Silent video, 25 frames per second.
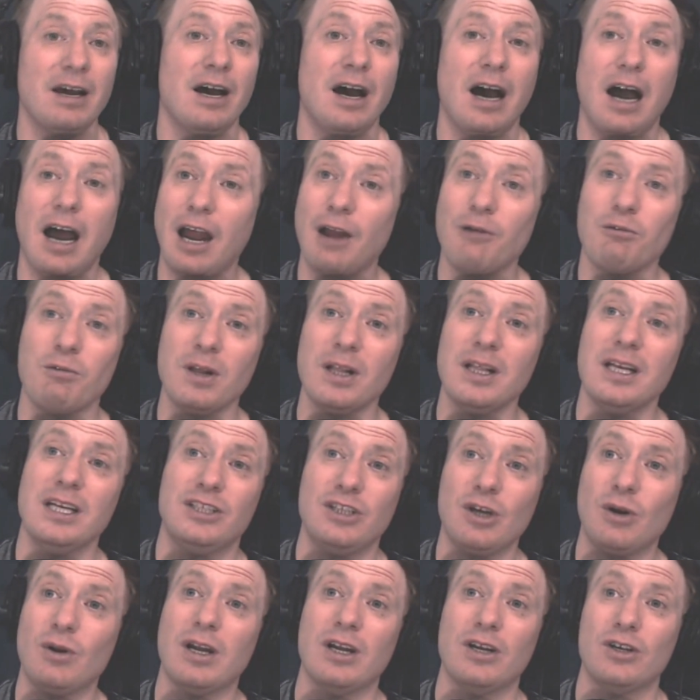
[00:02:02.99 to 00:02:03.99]
why I
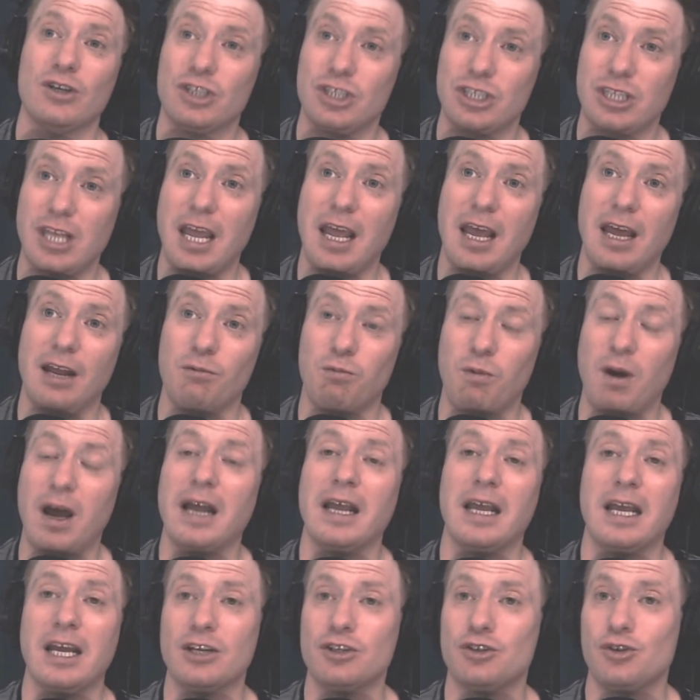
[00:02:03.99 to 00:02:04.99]
really don't
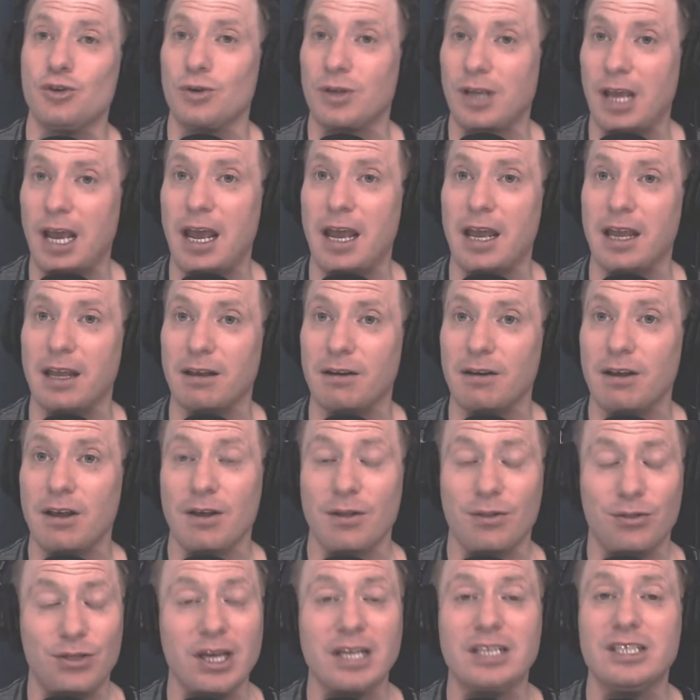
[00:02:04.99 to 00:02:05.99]
understand why Andrew
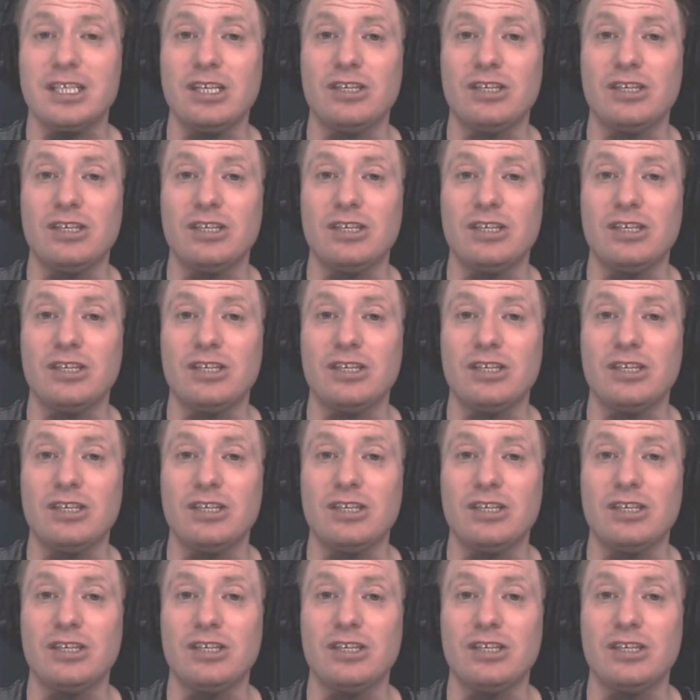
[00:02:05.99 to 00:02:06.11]
Yang